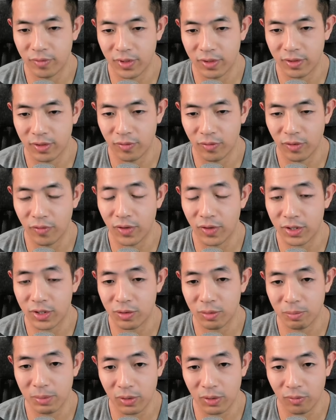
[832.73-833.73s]

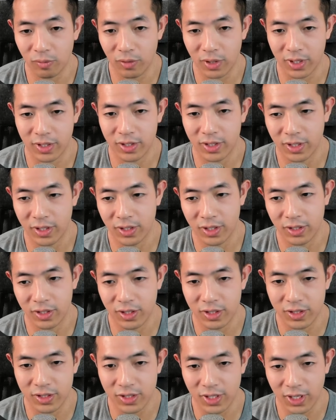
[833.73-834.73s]
reverse will be 1, and then
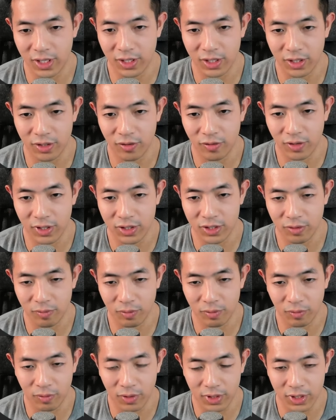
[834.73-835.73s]
the second iteration
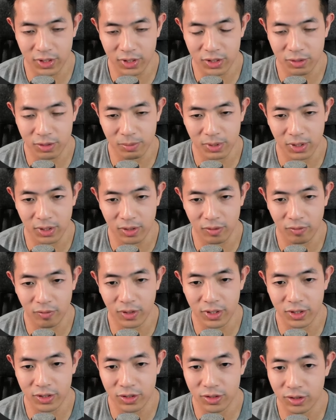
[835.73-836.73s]
we want it to be
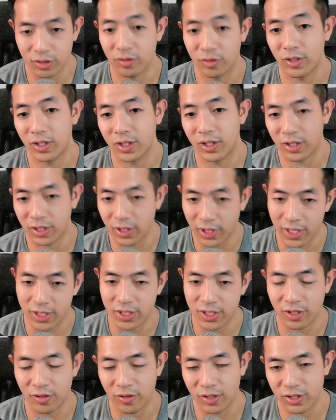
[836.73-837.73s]
1, 2, and then the
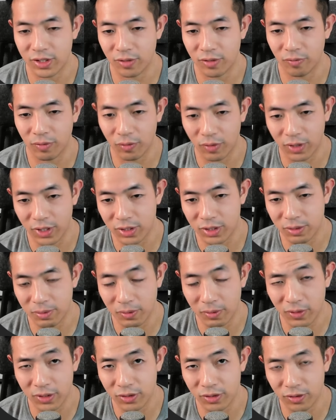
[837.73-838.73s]
last iteration we want it to be
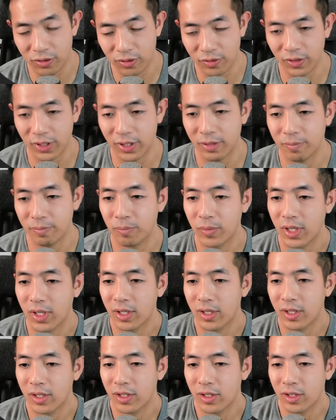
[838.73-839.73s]
1, 2, 3.
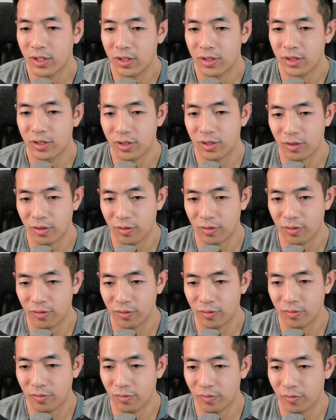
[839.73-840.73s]

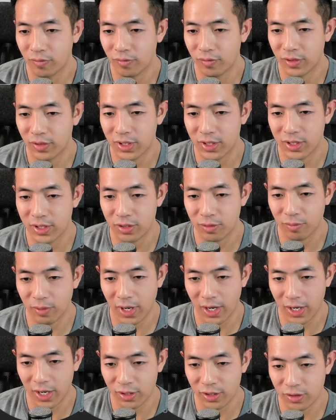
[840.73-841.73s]
So this is
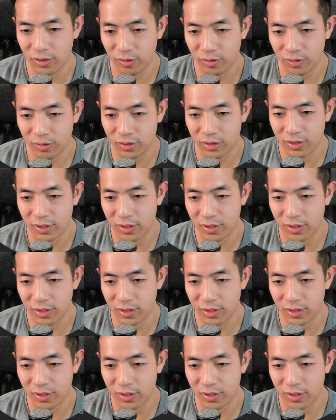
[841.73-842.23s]
why I chose